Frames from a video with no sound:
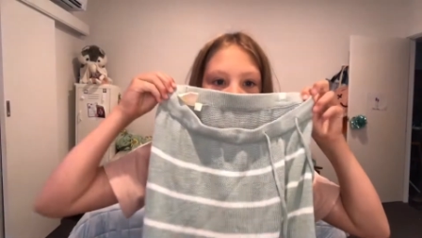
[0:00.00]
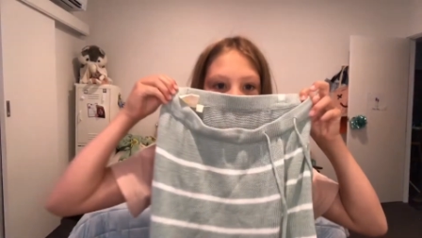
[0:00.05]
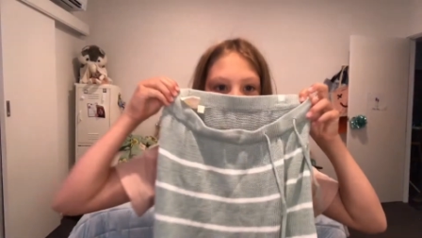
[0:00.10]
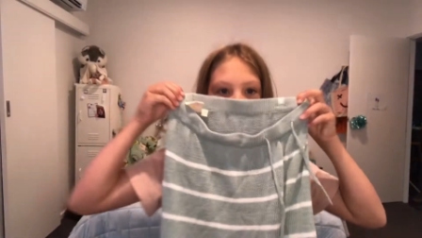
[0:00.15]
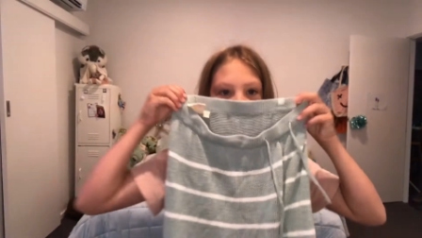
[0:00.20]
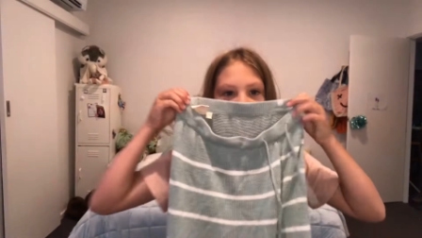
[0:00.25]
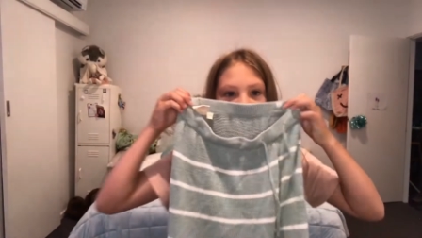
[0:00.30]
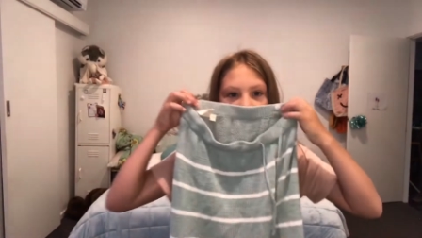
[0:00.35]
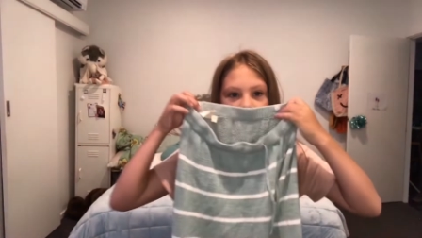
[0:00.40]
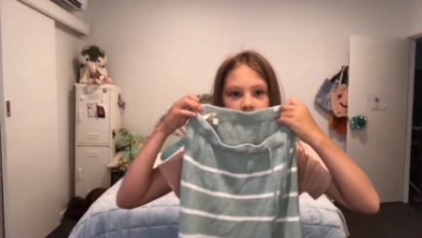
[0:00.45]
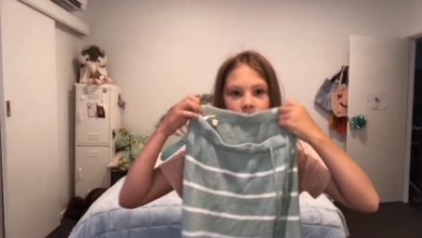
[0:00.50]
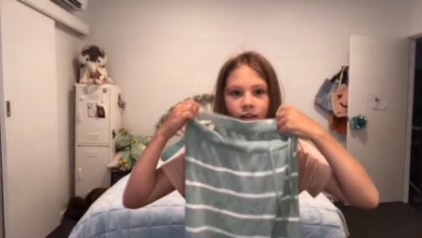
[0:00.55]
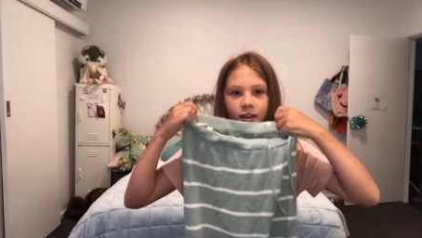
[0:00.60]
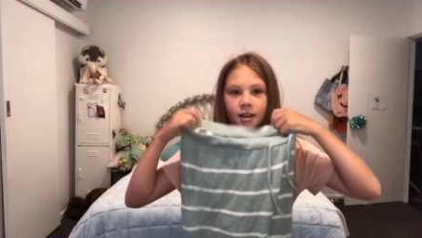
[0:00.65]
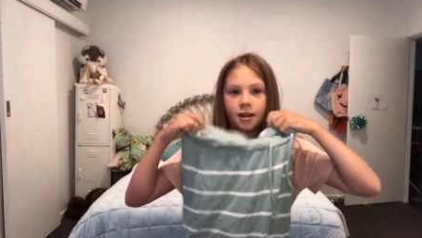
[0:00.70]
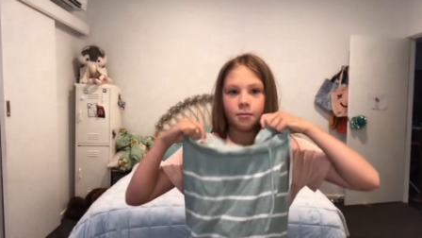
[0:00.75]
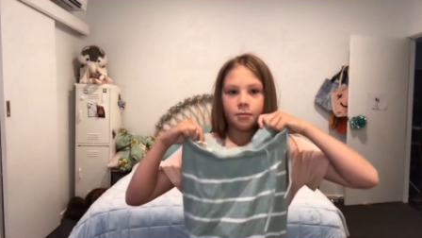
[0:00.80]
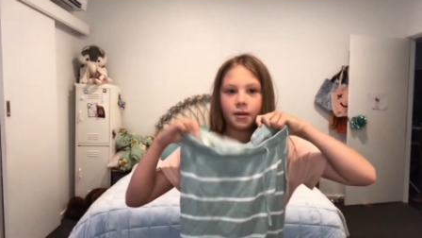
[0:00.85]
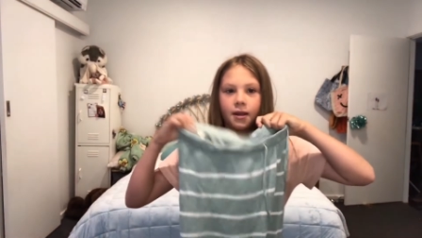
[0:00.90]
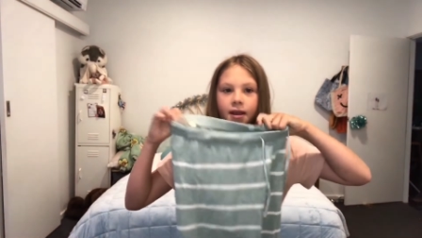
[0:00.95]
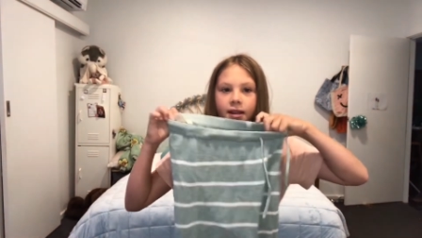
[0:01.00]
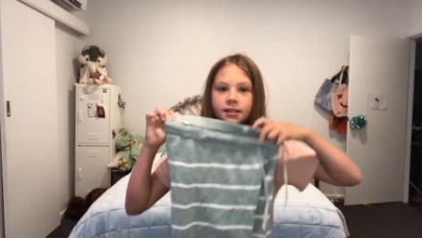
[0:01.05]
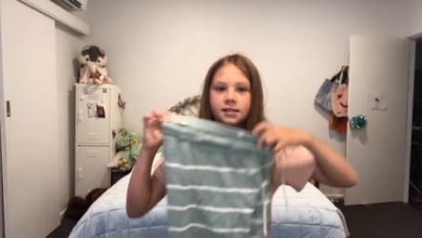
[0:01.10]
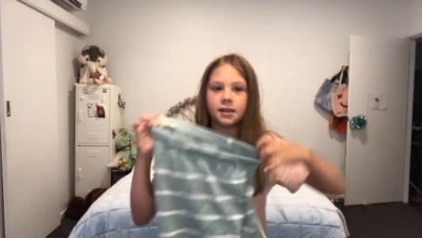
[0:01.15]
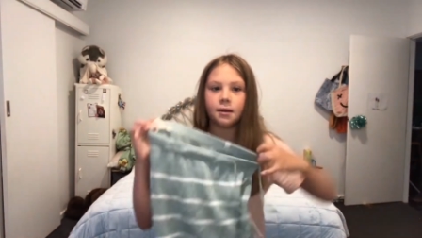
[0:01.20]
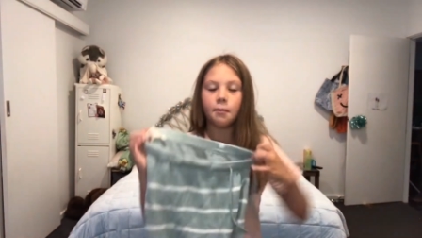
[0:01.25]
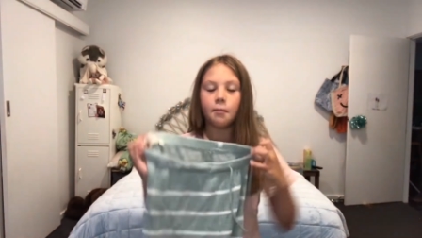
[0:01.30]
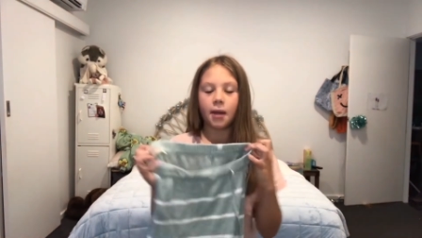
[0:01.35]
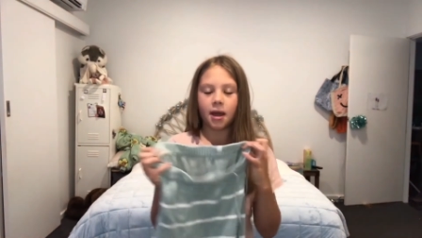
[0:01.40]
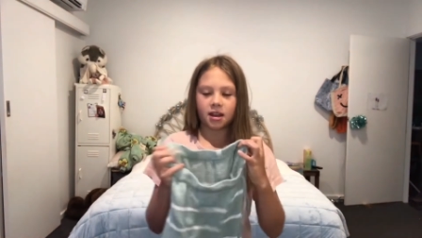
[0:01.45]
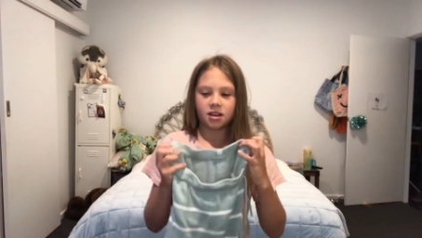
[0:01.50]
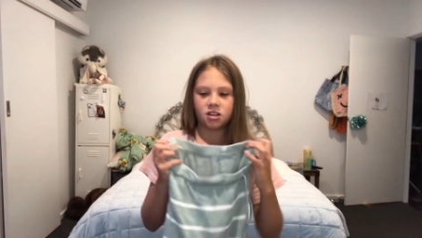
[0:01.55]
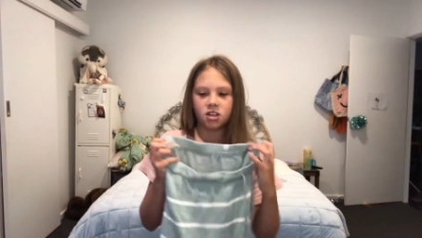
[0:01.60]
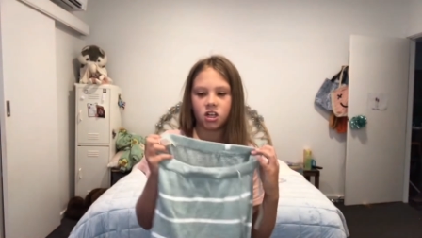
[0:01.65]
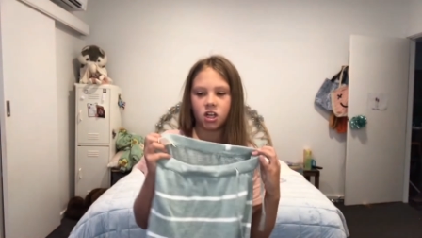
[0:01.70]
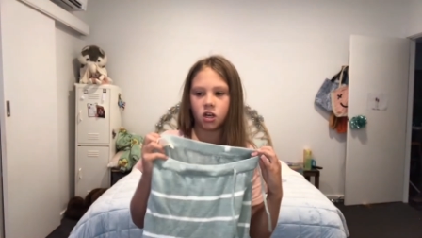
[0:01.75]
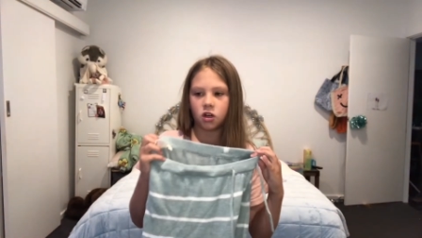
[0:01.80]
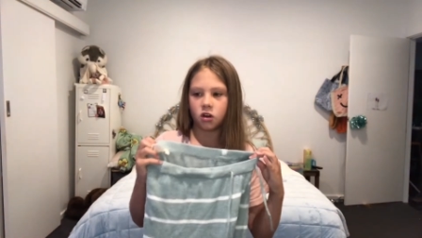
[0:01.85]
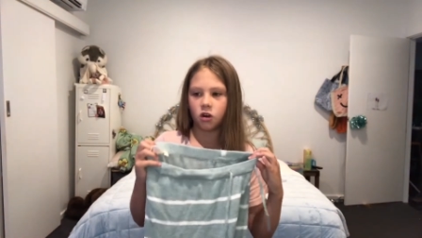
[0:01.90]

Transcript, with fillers: my flared pants, a matching